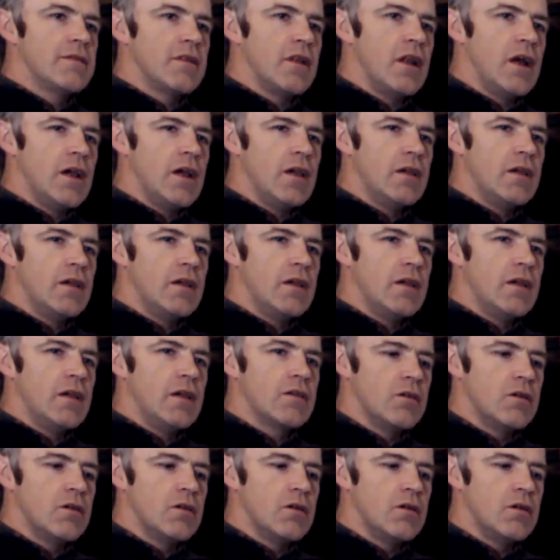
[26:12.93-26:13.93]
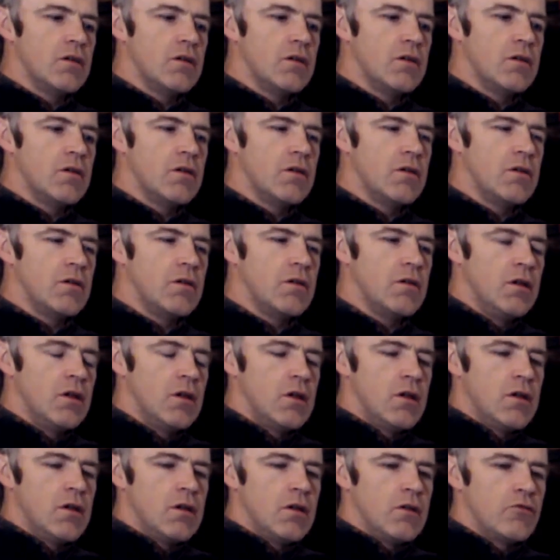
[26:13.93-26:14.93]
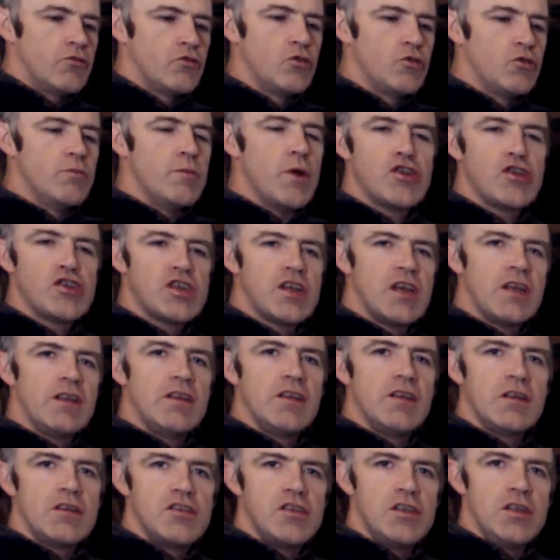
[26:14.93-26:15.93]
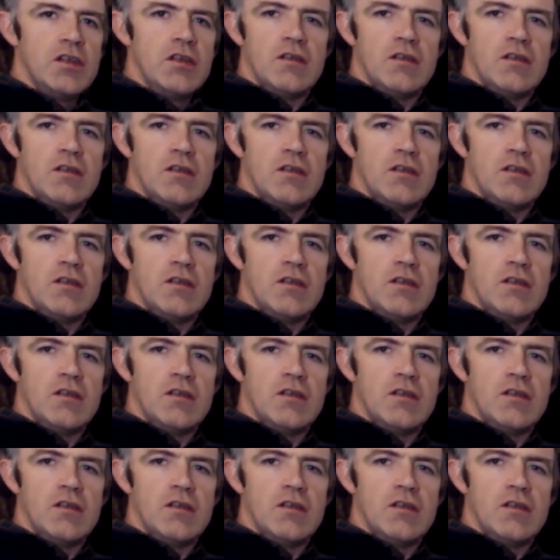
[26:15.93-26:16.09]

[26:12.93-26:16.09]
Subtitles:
like too much energy.